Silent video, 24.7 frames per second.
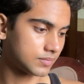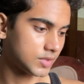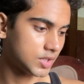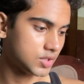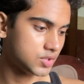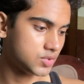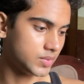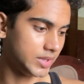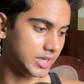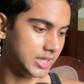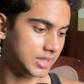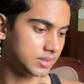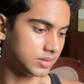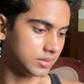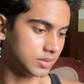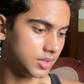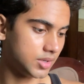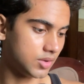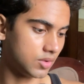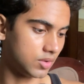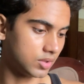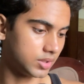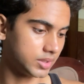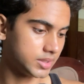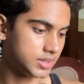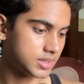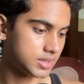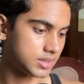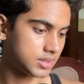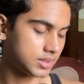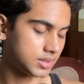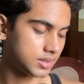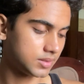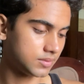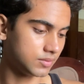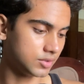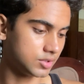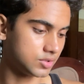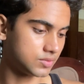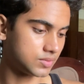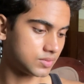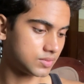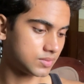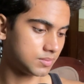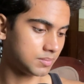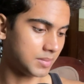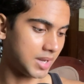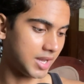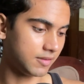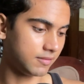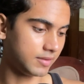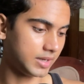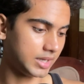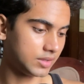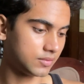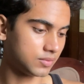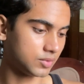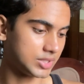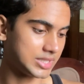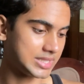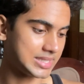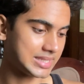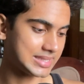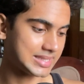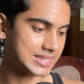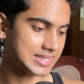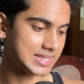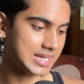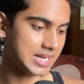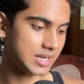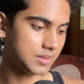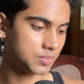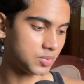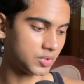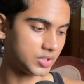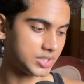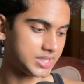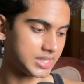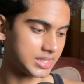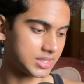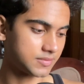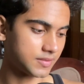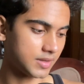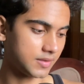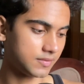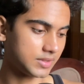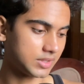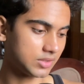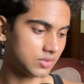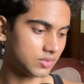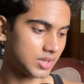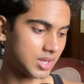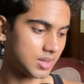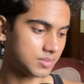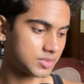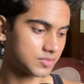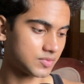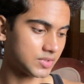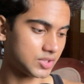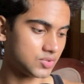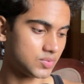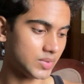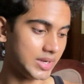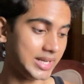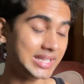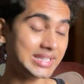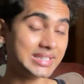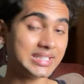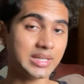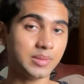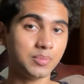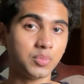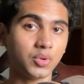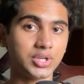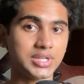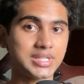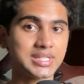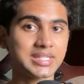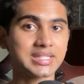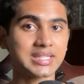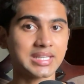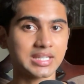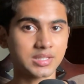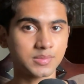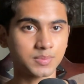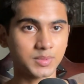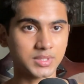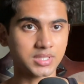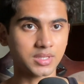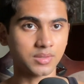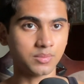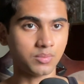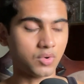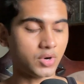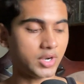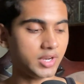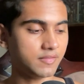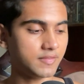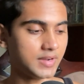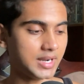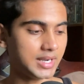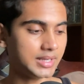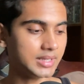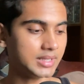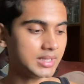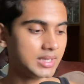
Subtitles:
23rd August, which my weight was 68.65 kilograms with 23.6% body fat.